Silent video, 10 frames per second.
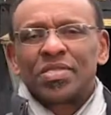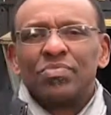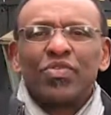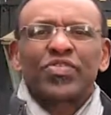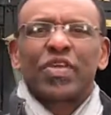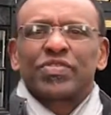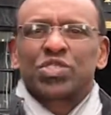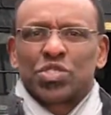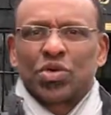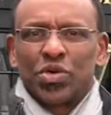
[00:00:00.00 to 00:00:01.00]
The moving of
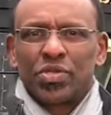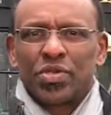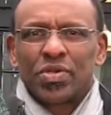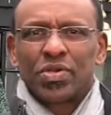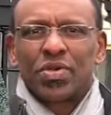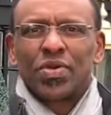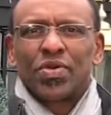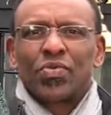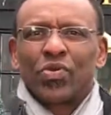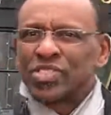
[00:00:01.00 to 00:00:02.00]
the stone
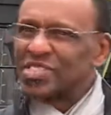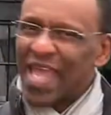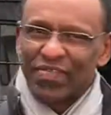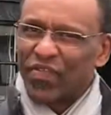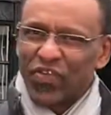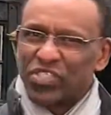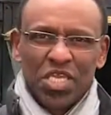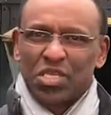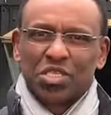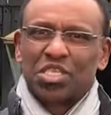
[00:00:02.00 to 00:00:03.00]
was never for
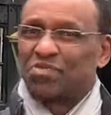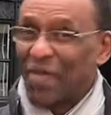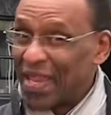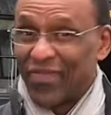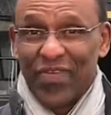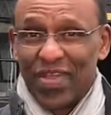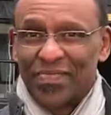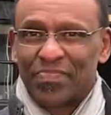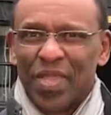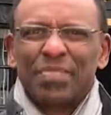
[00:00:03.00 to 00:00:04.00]
Jesus'
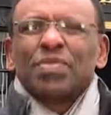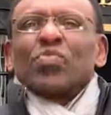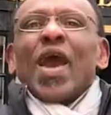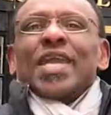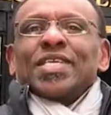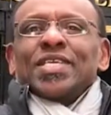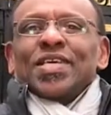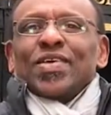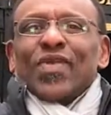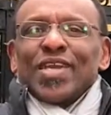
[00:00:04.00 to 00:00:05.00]
benefit. I mean,
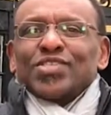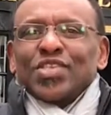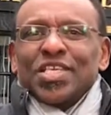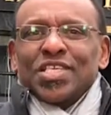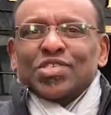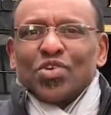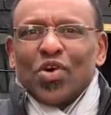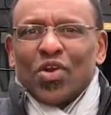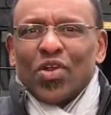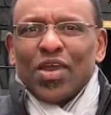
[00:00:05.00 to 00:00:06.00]
why do you need a
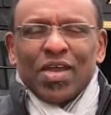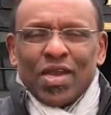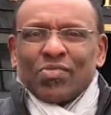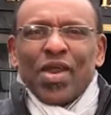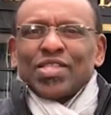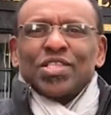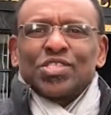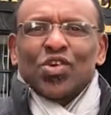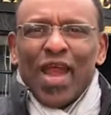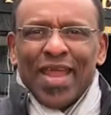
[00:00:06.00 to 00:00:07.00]
door? Why do you
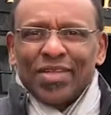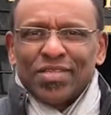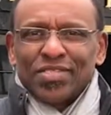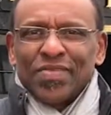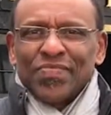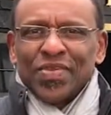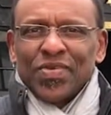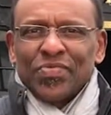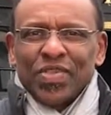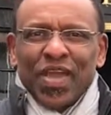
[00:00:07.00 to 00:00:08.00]
need door handles
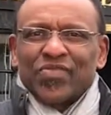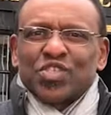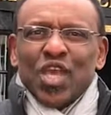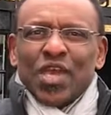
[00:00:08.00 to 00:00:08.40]
when you have